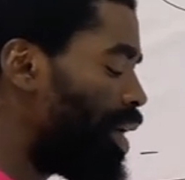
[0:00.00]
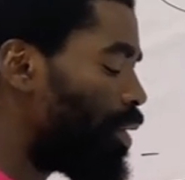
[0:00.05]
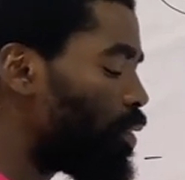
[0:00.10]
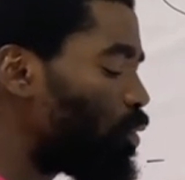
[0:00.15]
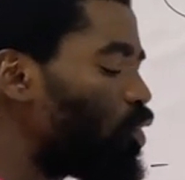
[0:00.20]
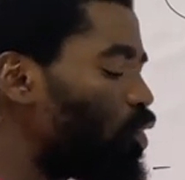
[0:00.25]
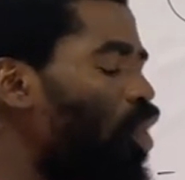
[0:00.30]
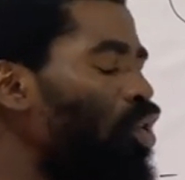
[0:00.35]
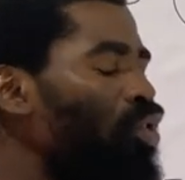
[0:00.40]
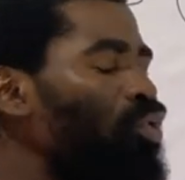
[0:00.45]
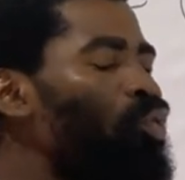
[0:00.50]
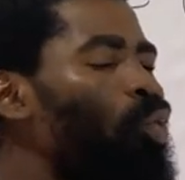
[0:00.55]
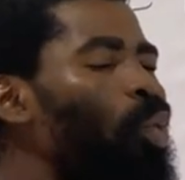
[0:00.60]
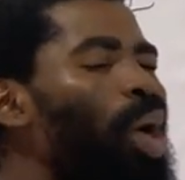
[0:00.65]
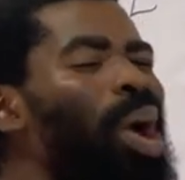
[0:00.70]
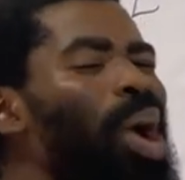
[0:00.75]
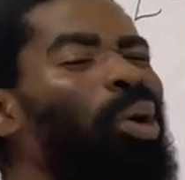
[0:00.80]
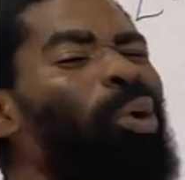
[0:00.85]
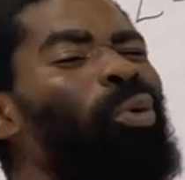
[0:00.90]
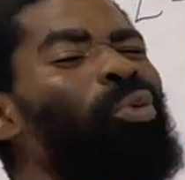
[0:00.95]
Now, don't
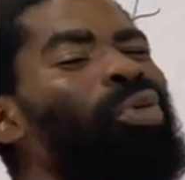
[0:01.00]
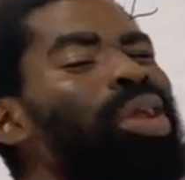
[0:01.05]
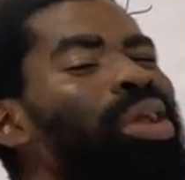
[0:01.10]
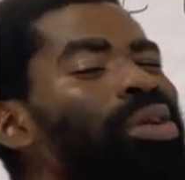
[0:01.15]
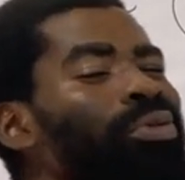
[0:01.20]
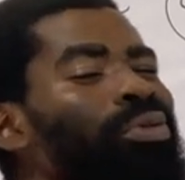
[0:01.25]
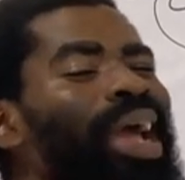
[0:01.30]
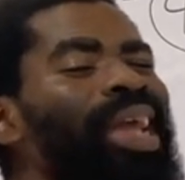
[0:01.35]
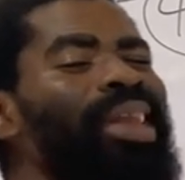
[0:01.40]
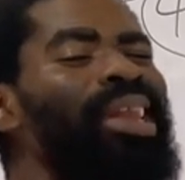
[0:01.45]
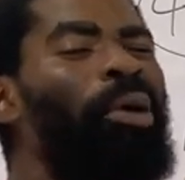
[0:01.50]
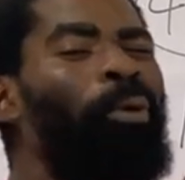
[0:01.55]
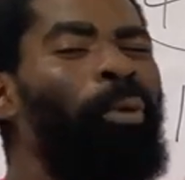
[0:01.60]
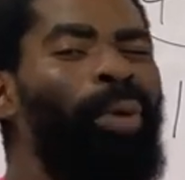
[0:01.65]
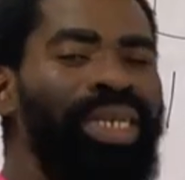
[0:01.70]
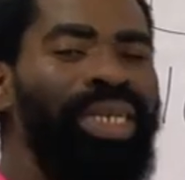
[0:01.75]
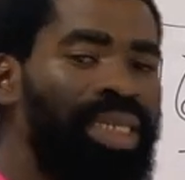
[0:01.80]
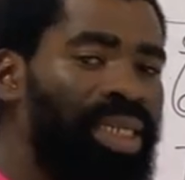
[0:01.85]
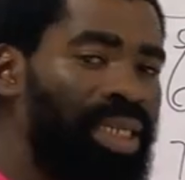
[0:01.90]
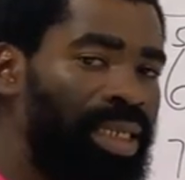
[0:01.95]
go and rewrite the
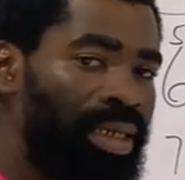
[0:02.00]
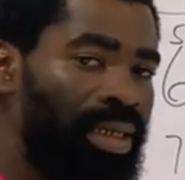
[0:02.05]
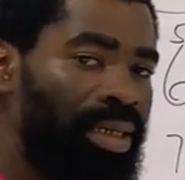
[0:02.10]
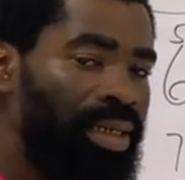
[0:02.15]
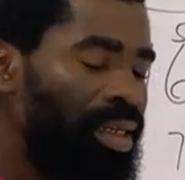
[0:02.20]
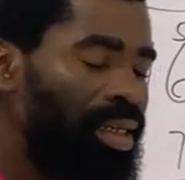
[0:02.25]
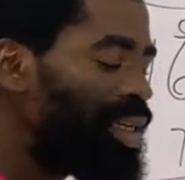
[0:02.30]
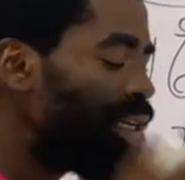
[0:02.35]
question.